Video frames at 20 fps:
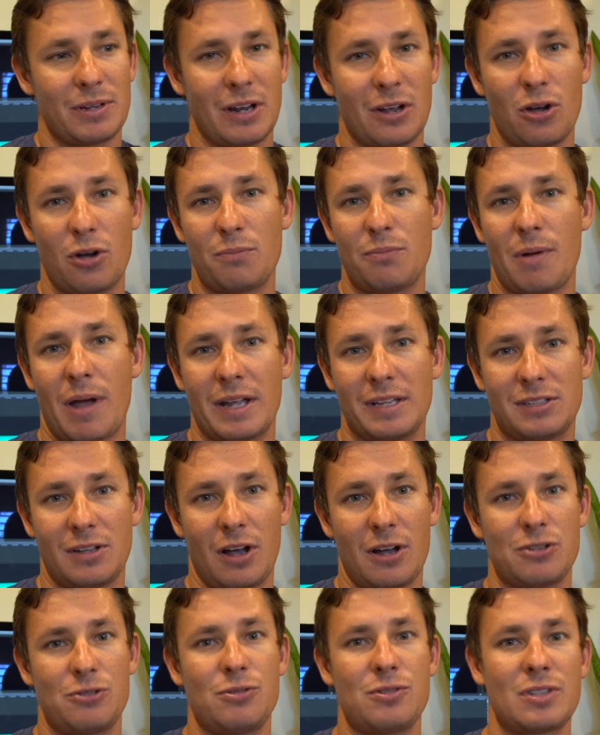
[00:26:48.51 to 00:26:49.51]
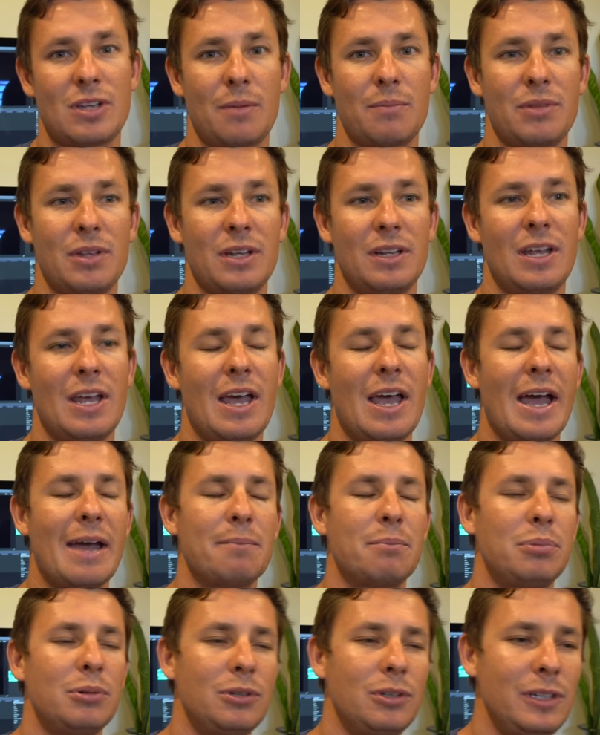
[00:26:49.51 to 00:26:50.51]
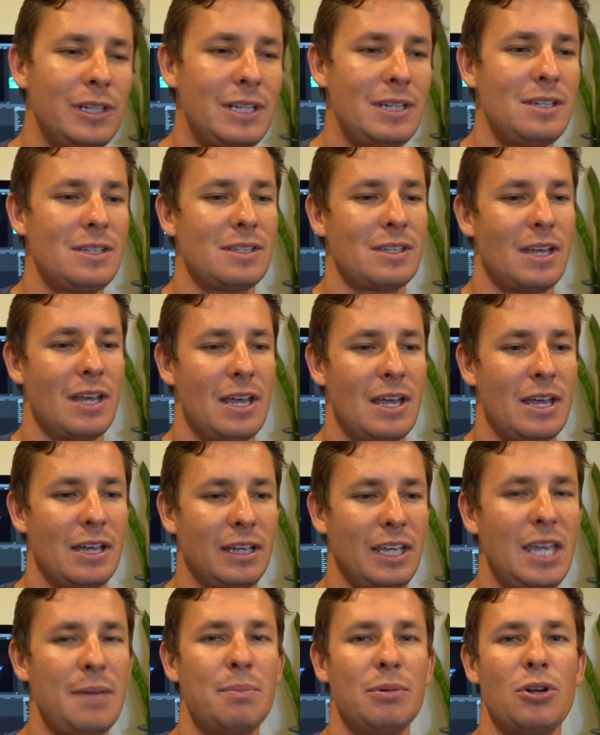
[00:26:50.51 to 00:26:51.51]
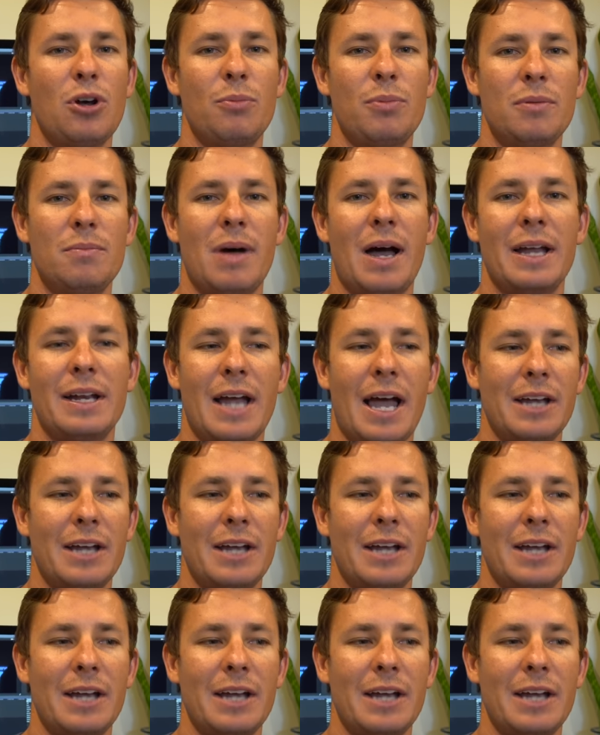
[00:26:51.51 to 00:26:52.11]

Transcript: I hope I taught you something, and please keep an open mind.